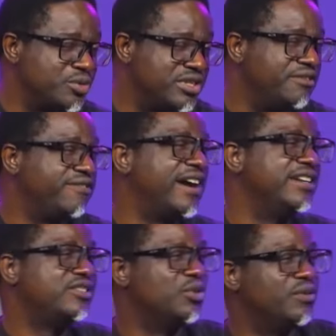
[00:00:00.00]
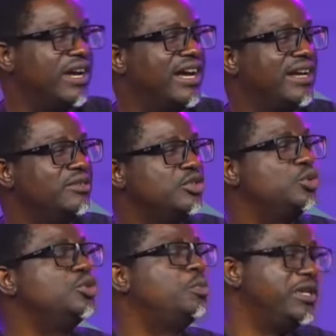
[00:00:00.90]
they fight over
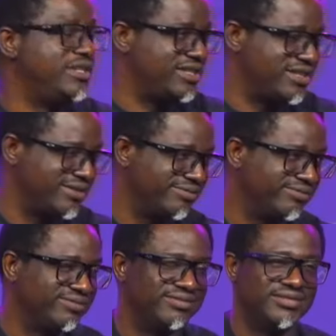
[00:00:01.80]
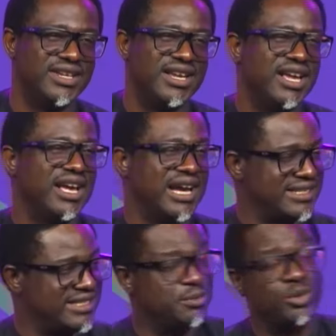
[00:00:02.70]
toothpaste. As
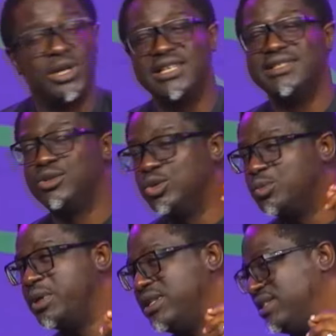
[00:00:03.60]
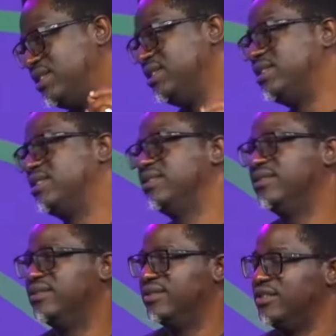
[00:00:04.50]
simple as the toothpaste is,
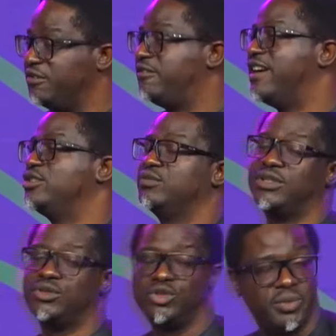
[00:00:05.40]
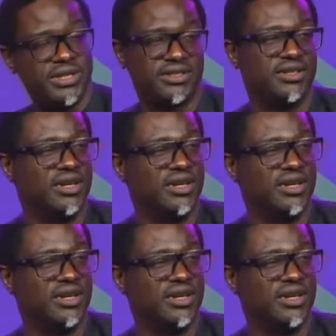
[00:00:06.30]
they fight over toothpaste.